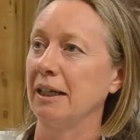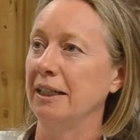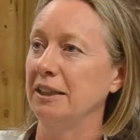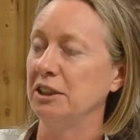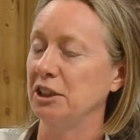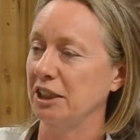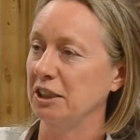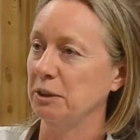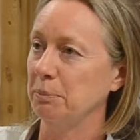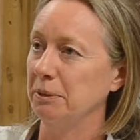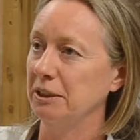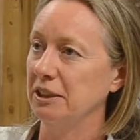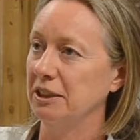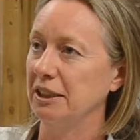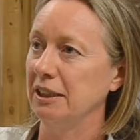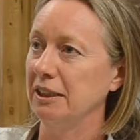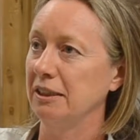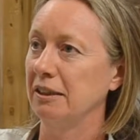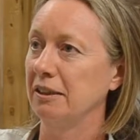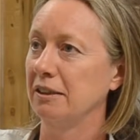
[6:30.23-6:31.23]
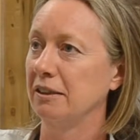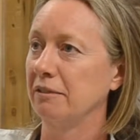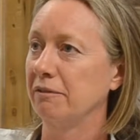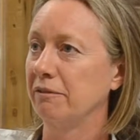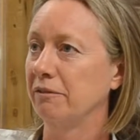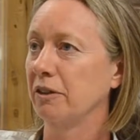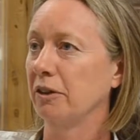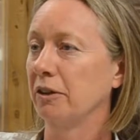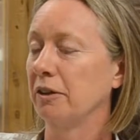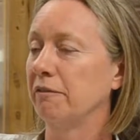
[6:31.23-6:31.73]
HSBC, that
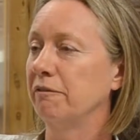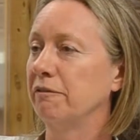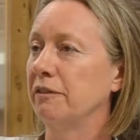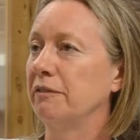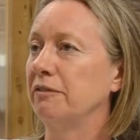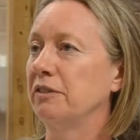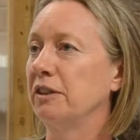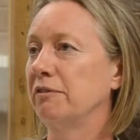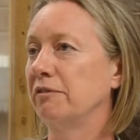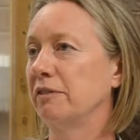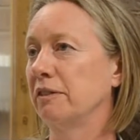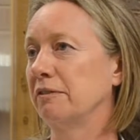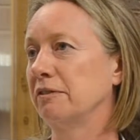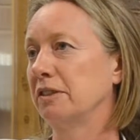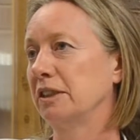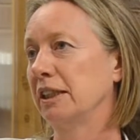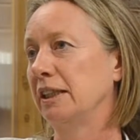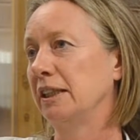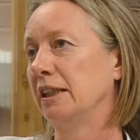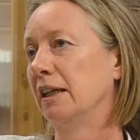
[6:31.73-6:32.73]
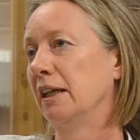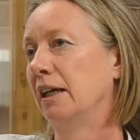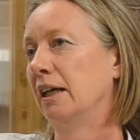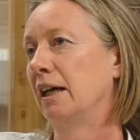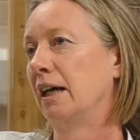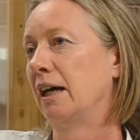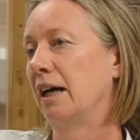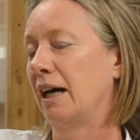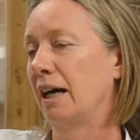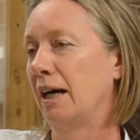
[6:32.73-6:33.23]
have got a 50-50
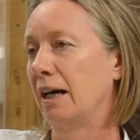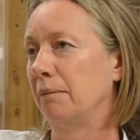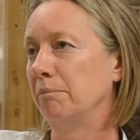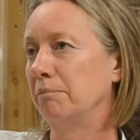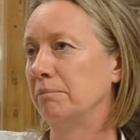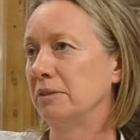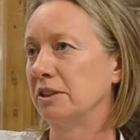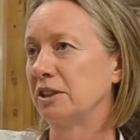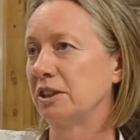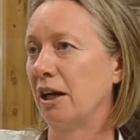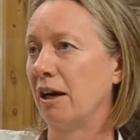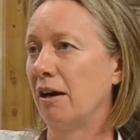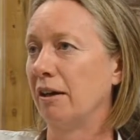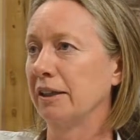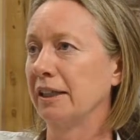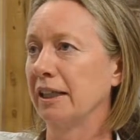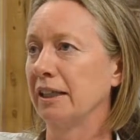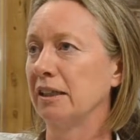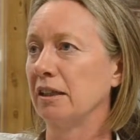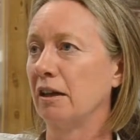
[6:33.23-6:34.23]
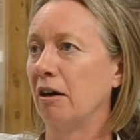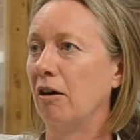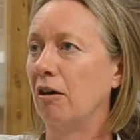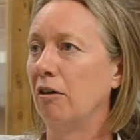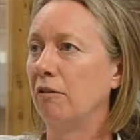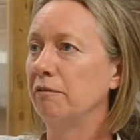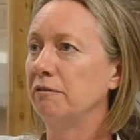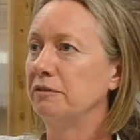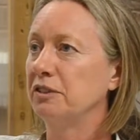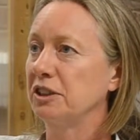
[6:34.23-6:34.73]
target
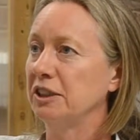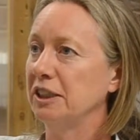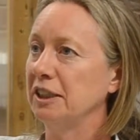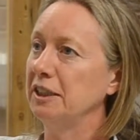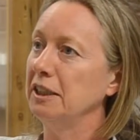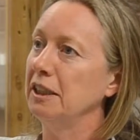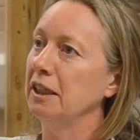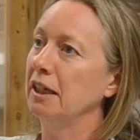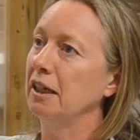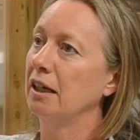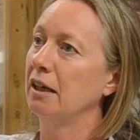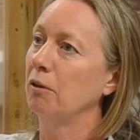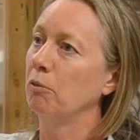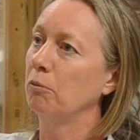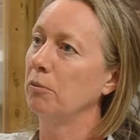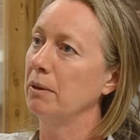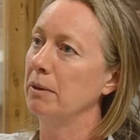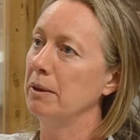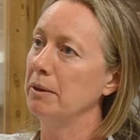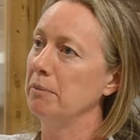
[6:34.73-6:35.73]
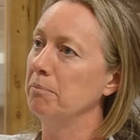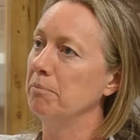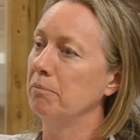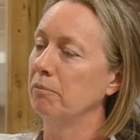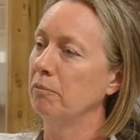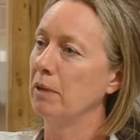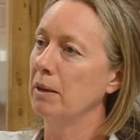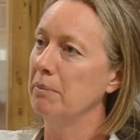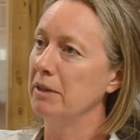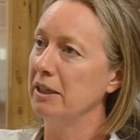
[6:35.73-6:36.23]
of senior
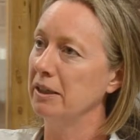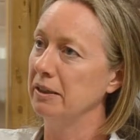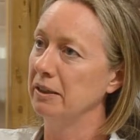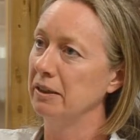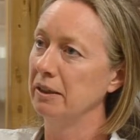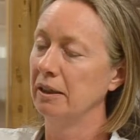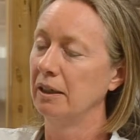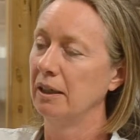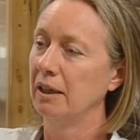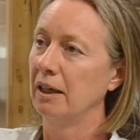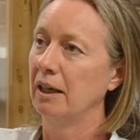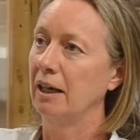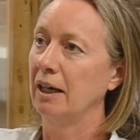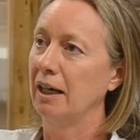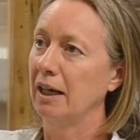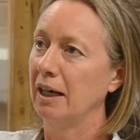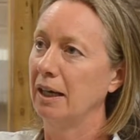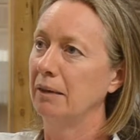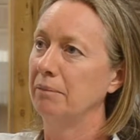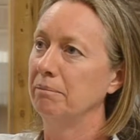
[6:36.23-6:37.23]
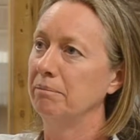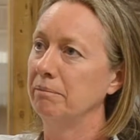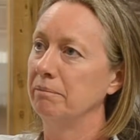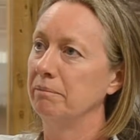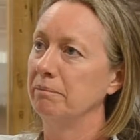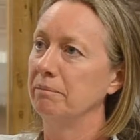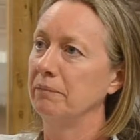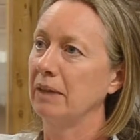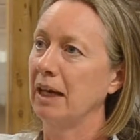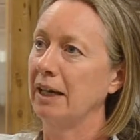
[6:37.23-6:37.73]
women
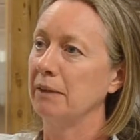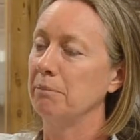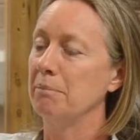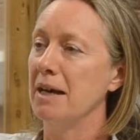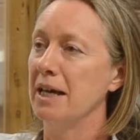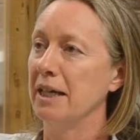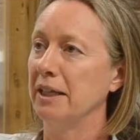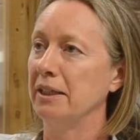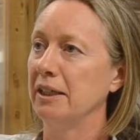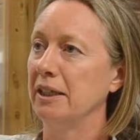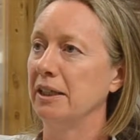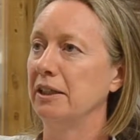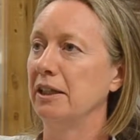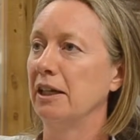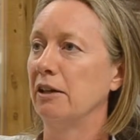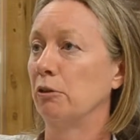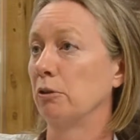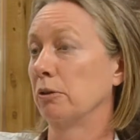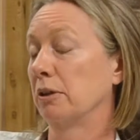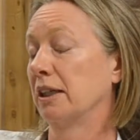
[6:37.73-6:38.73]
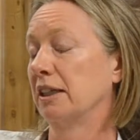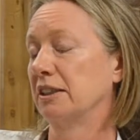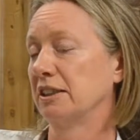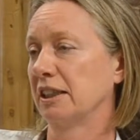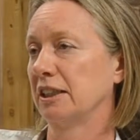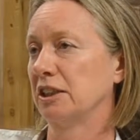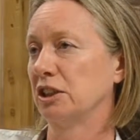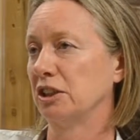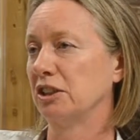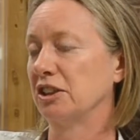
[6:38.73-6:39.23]
and men in their
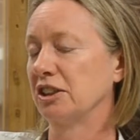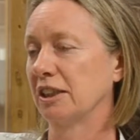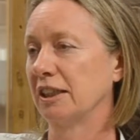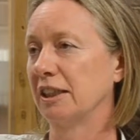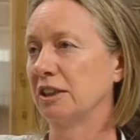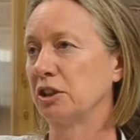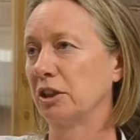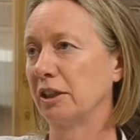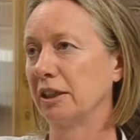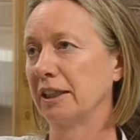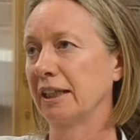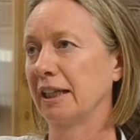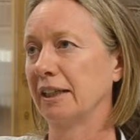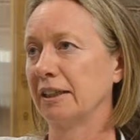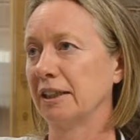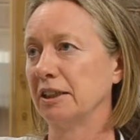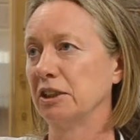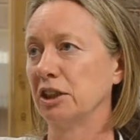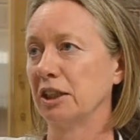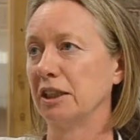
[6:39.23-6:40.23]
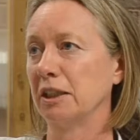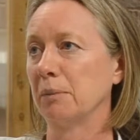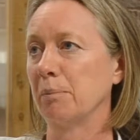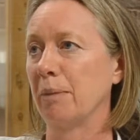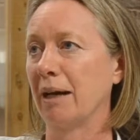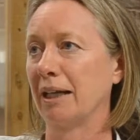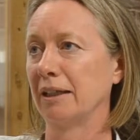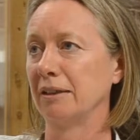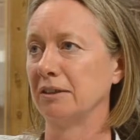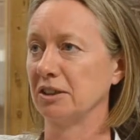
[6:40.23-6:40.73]
organisation. So they're trying to get their gender
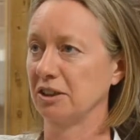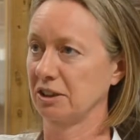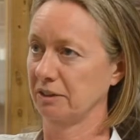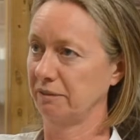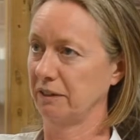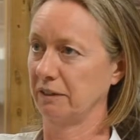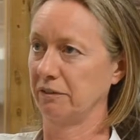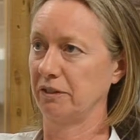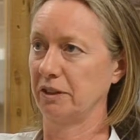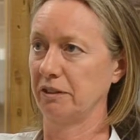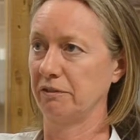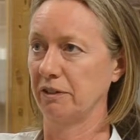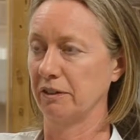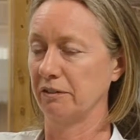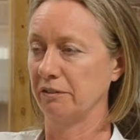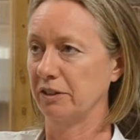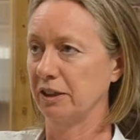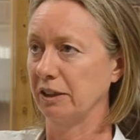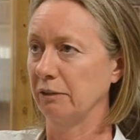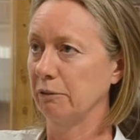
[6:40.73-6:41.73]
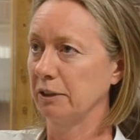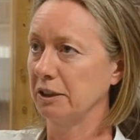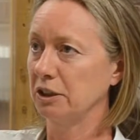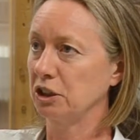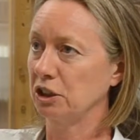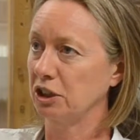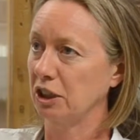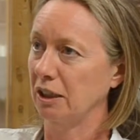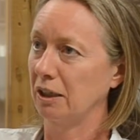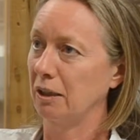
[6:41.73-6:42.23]
balance 50-50,
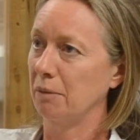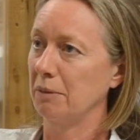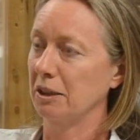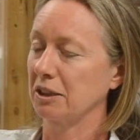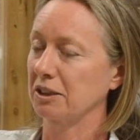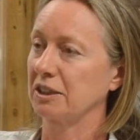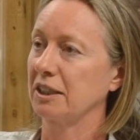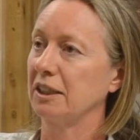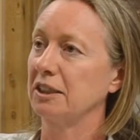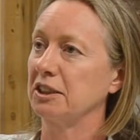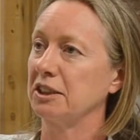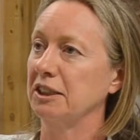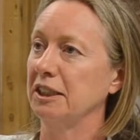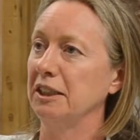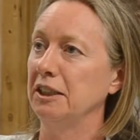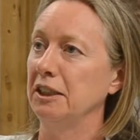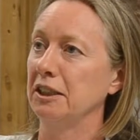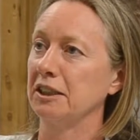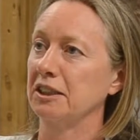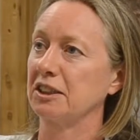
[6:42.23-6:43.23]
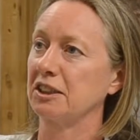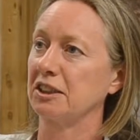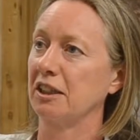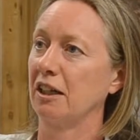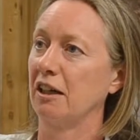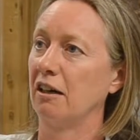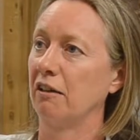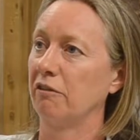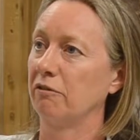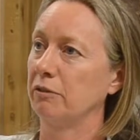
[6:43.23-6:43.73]
which amongst their senior
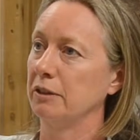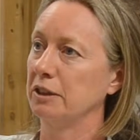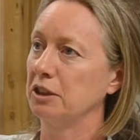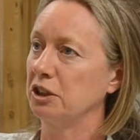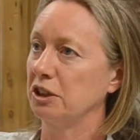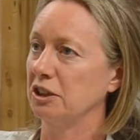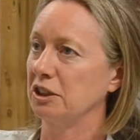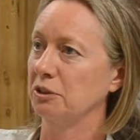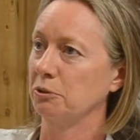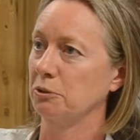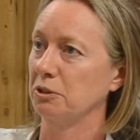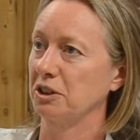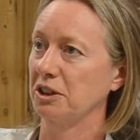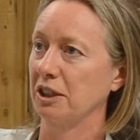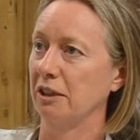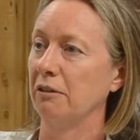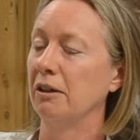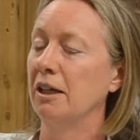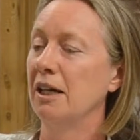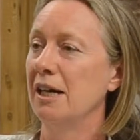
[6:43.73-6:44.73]
staff, which is also